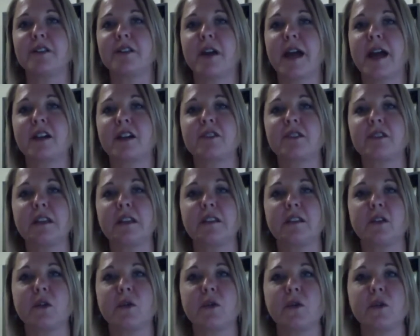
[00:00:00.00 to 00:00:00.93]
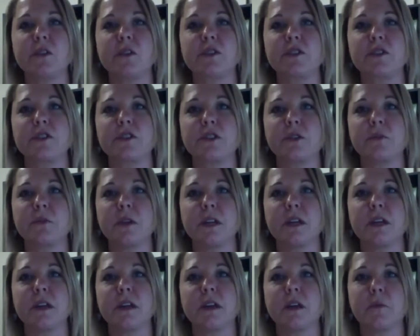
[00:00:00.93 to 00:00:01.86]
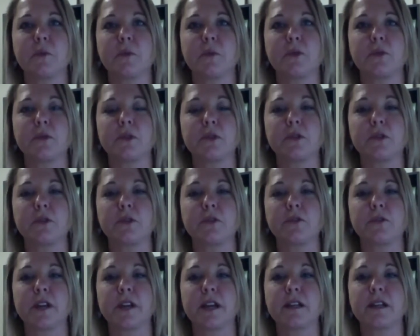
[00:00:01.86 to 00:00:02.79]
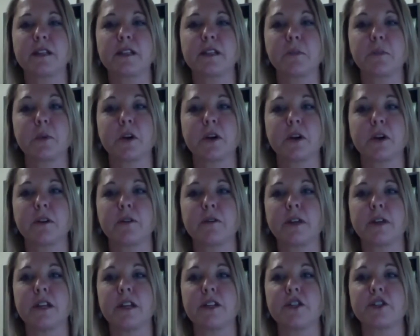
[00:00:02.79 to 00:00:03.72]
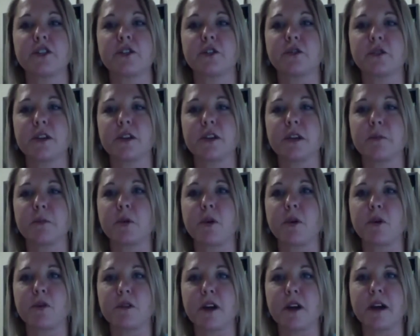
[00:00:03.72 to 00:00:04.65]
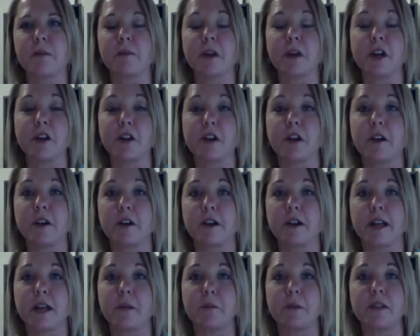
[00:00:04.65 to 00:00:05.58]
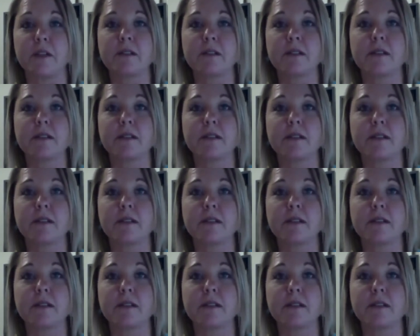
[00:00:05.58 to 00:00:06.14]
actually get the course to be approved as a part of each degree program here on our campus.